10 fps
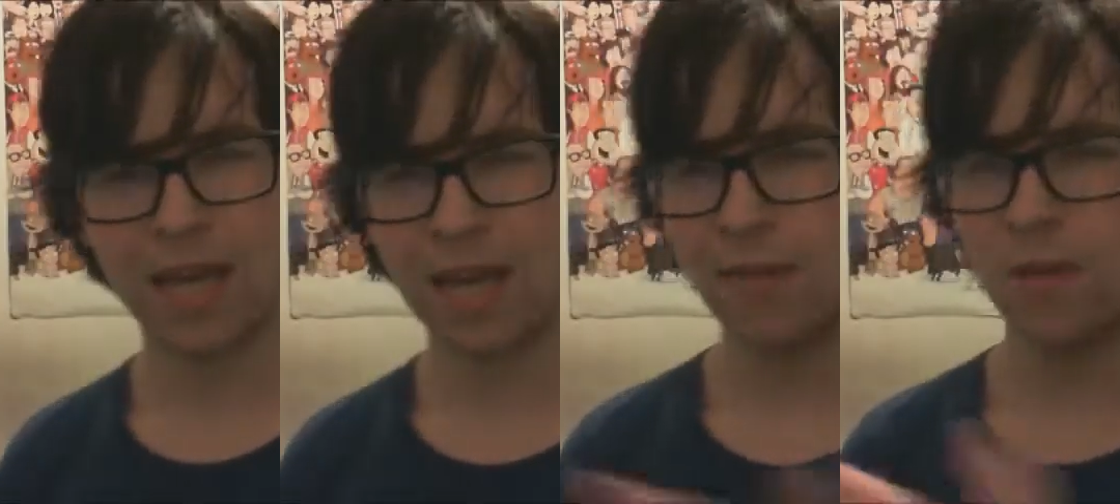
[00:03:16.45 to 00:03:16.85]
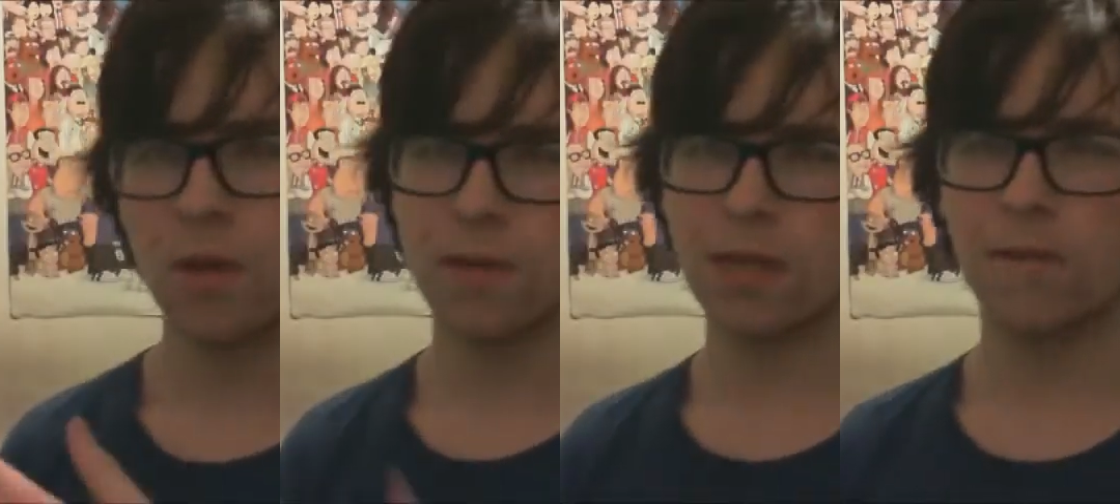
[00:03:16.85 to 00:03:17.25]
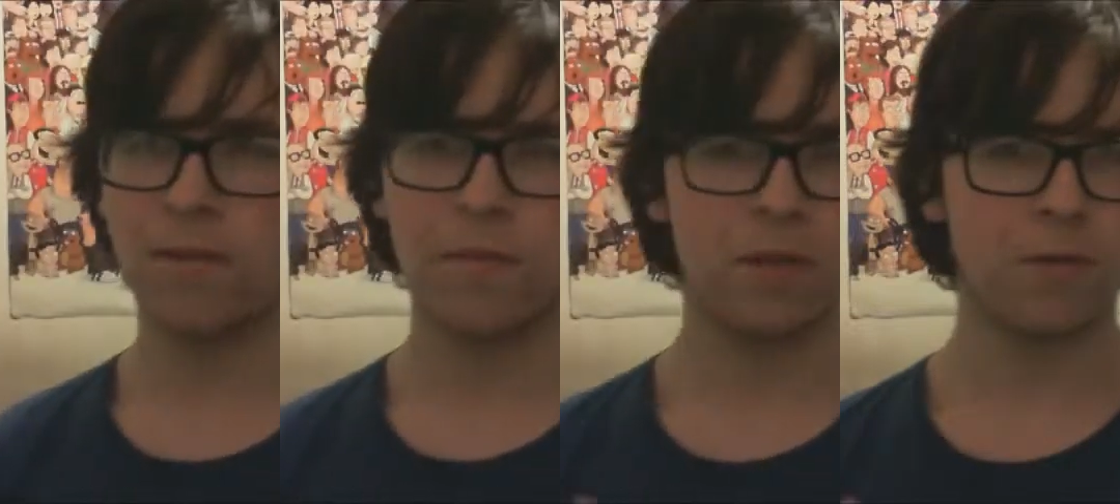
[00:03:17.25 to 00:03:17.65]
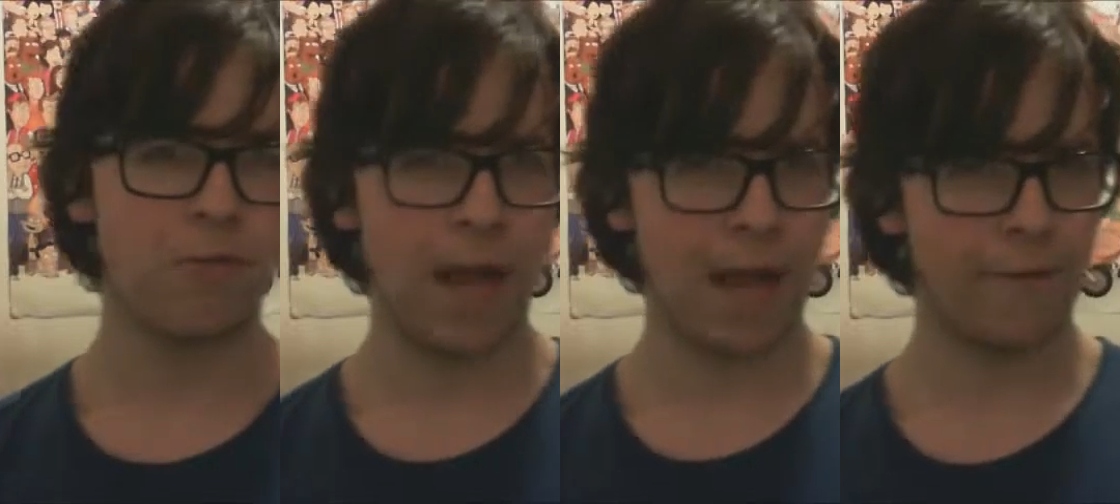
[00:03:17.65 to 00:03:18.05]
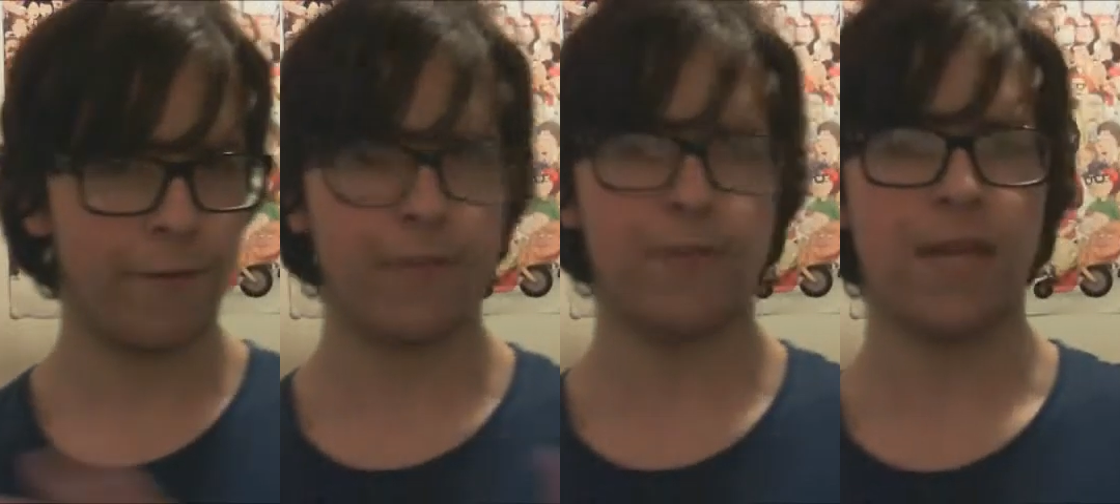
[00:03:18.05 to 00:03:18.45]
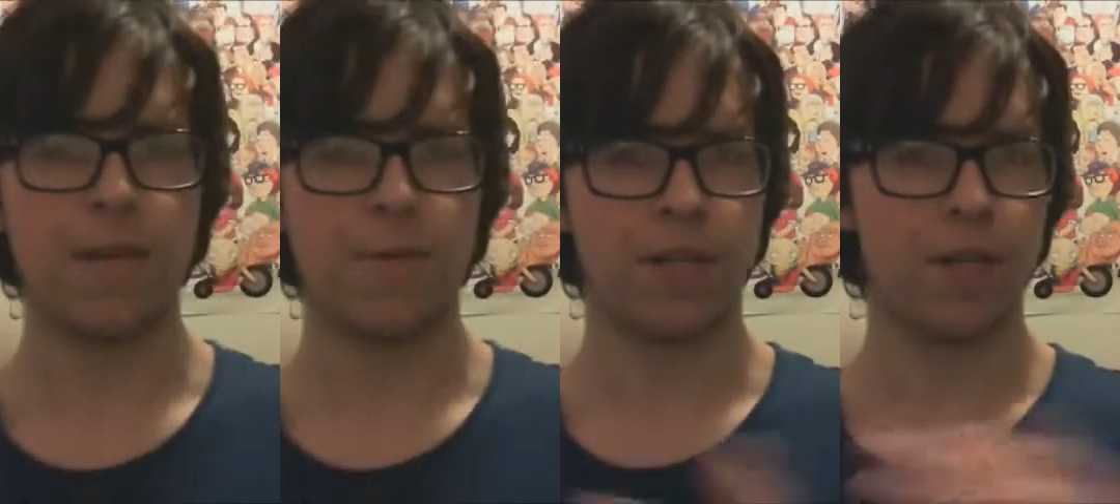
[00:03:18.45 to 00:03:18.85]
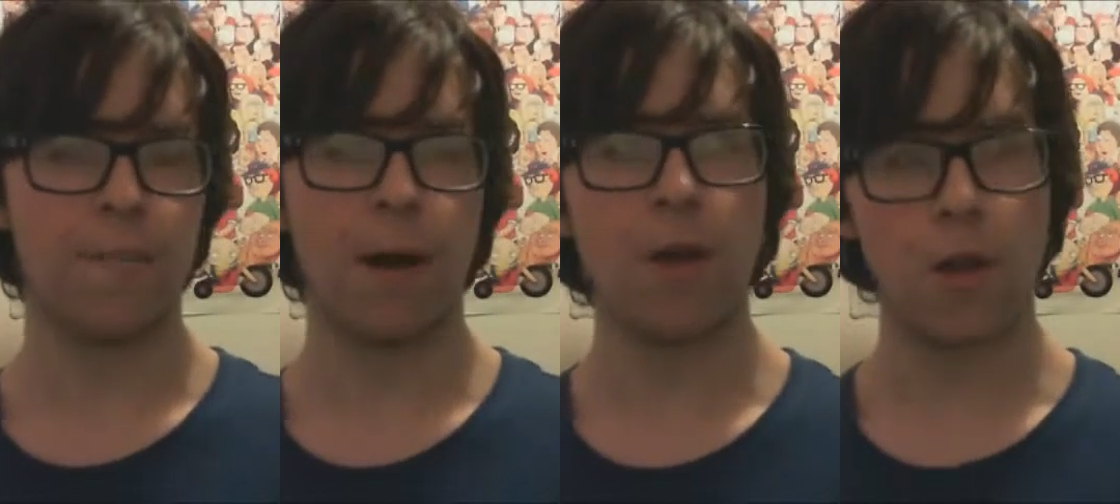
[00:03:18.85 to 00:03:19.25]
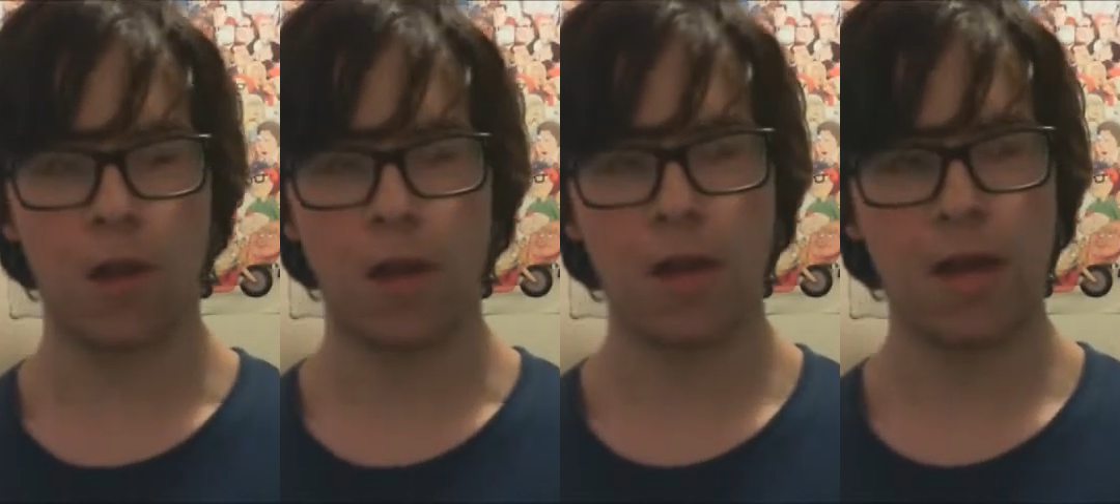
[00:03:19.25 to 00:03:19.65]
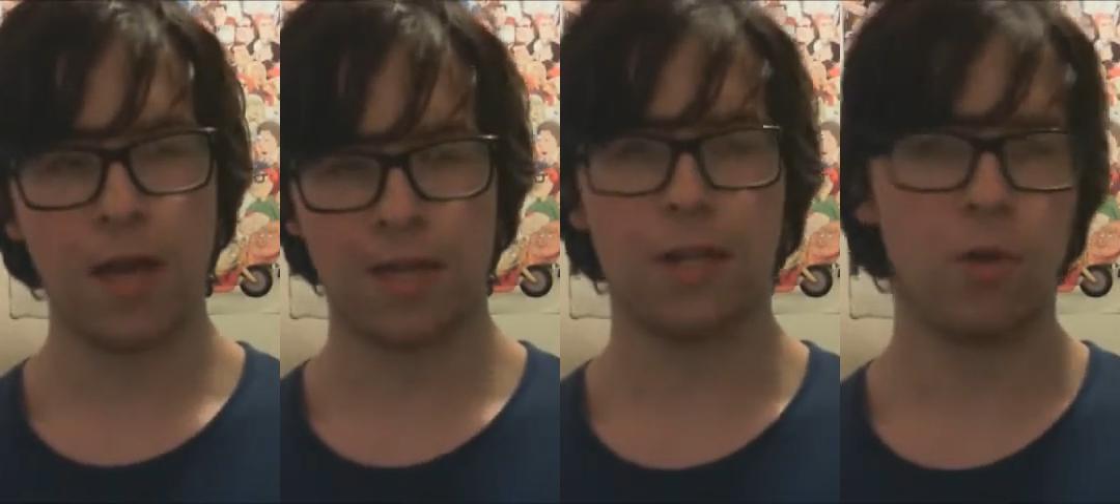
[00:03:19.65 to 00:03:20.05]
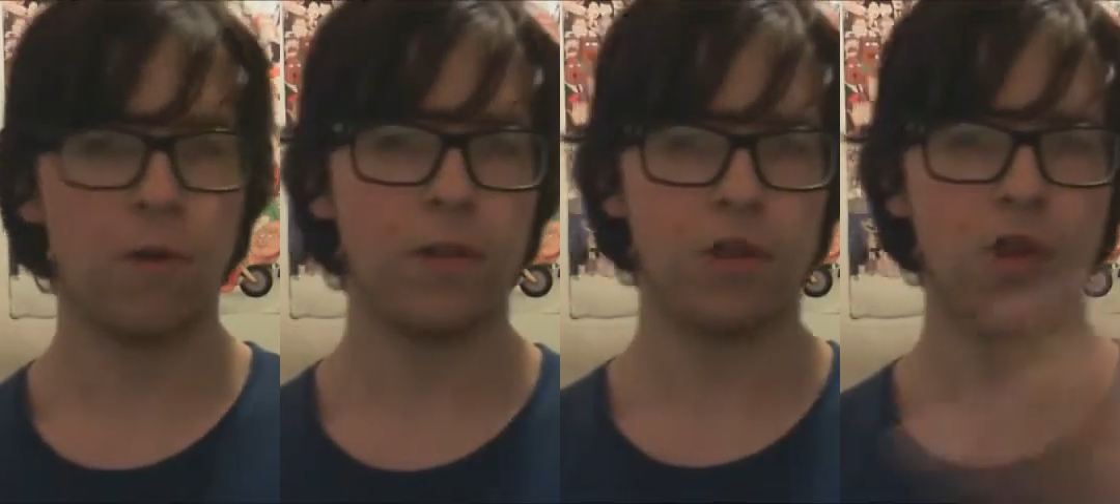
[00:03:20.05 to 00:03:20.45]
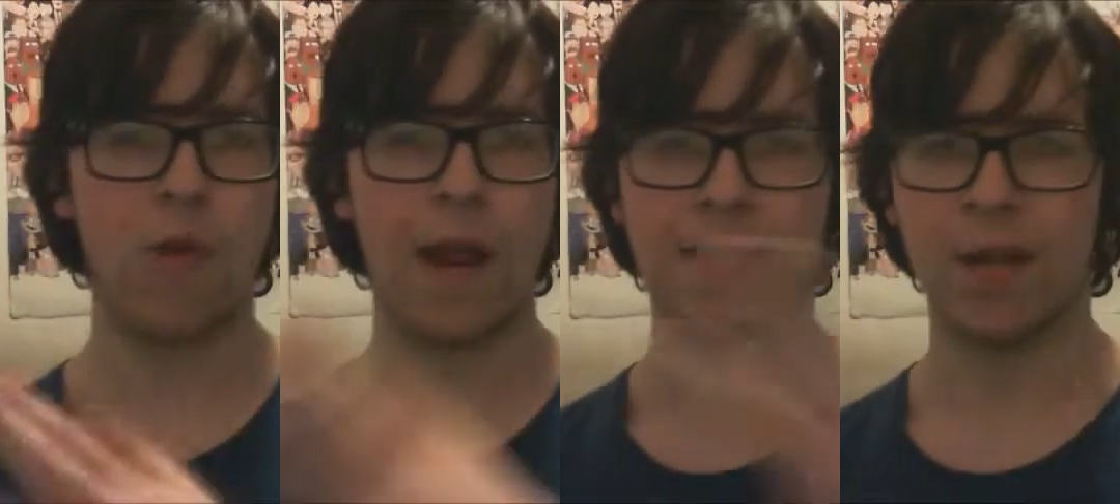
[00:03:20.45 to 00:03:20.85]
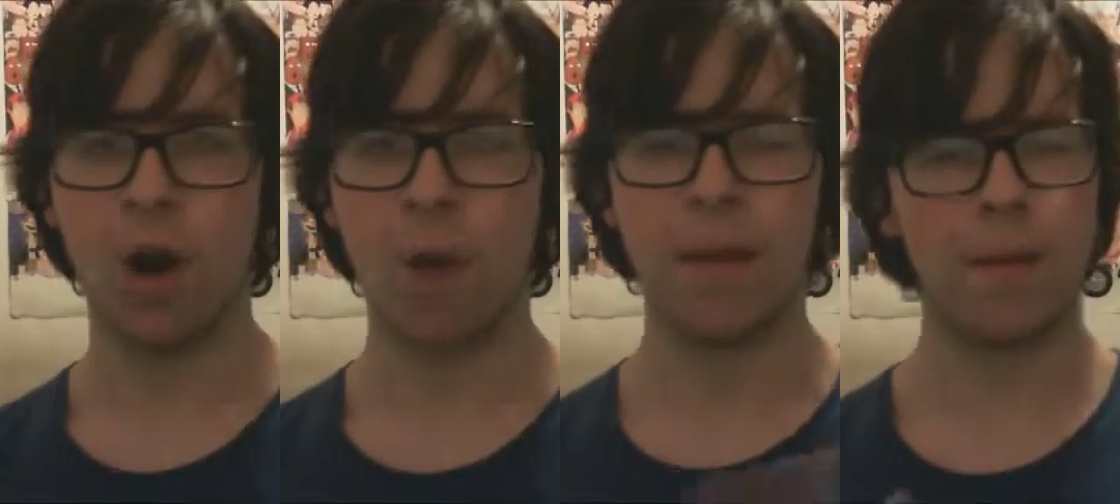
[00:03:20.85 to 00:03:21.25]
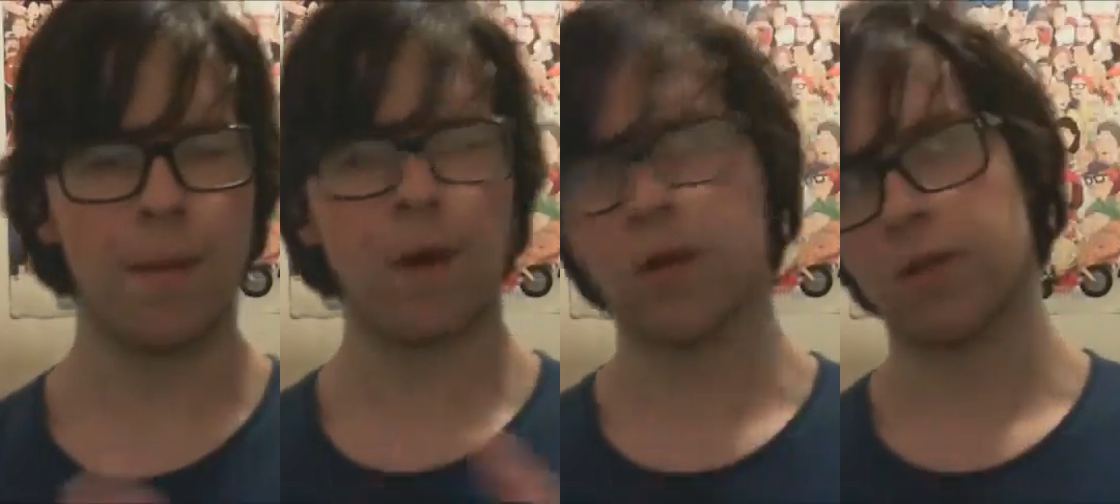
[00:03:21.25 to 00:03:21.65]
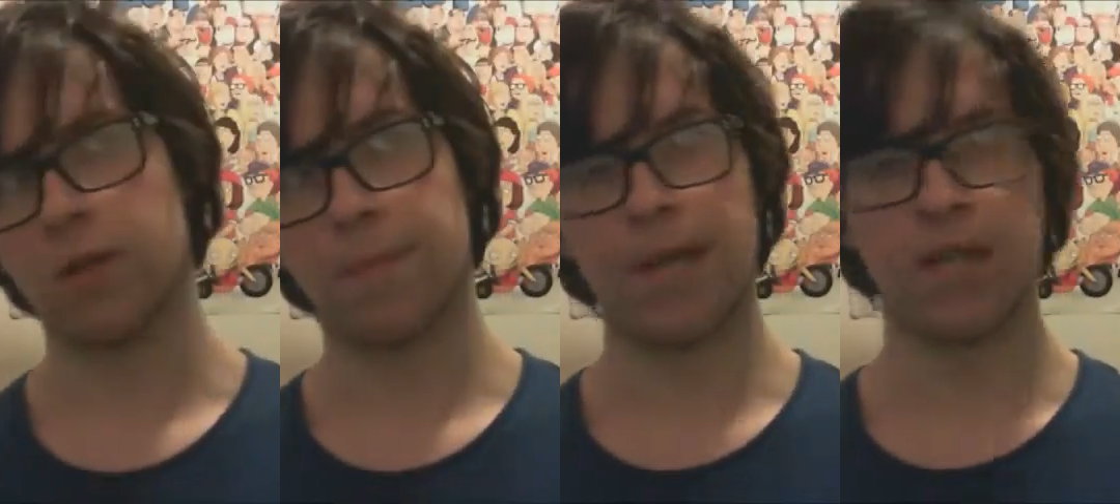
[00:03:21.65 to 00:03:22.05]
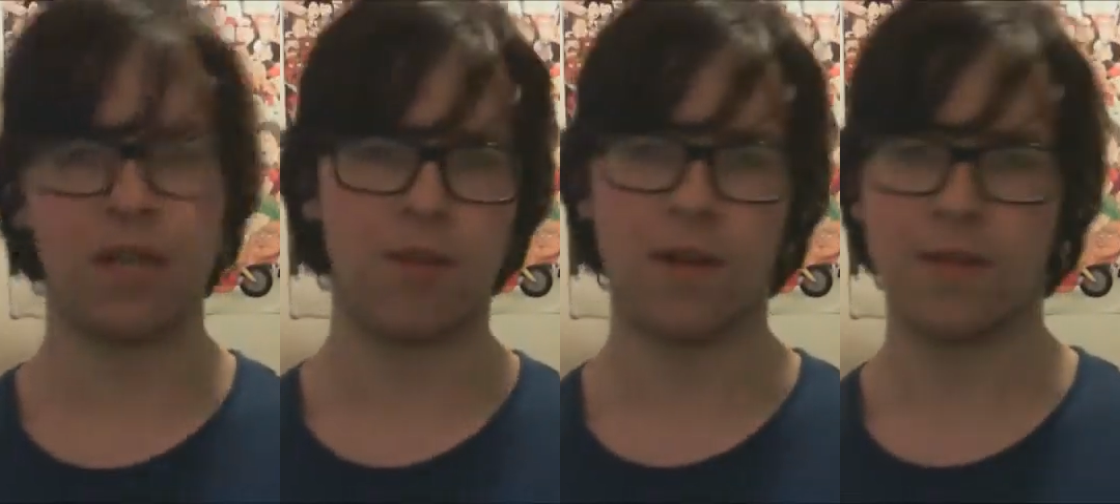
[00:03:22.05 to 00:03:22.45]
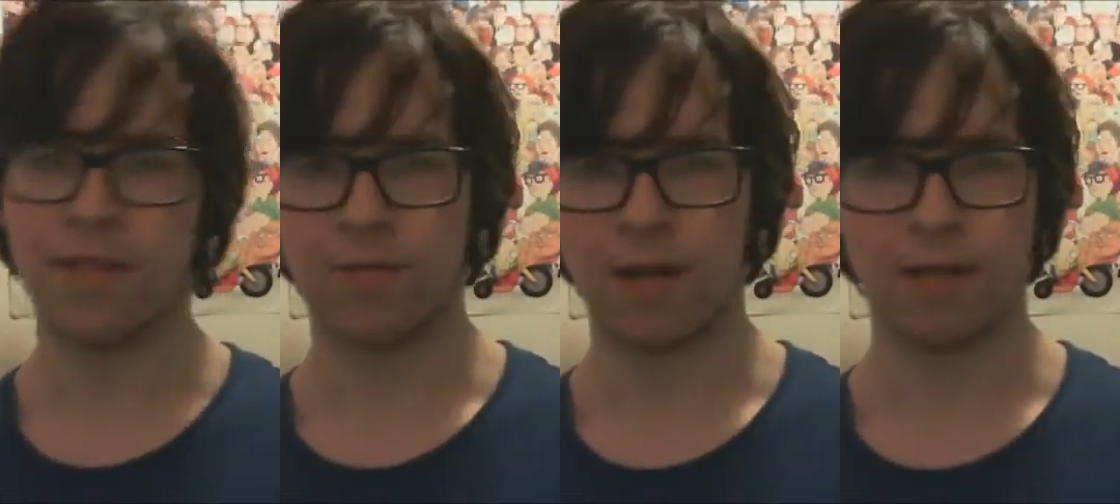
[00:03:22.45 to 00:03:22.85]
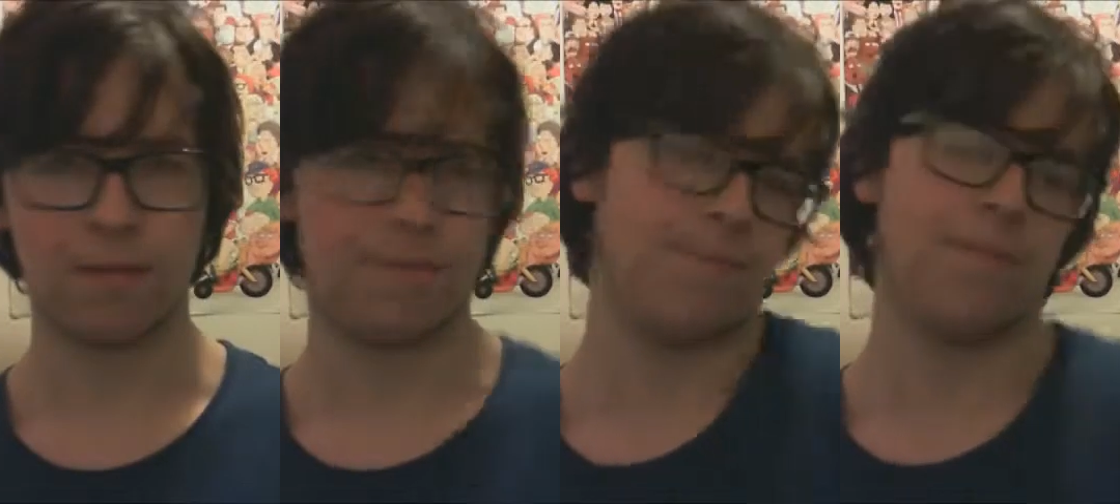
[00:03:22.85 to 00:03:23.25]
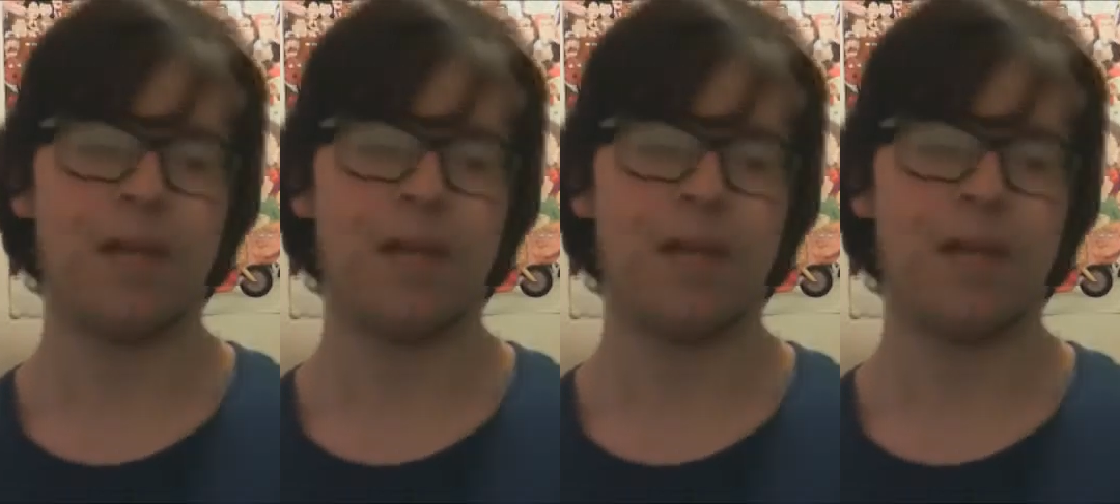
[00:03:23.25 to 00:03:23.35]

even though this film's a rated 15, which in America is equivalent to a rated R, but in America it's a PG 13 rating.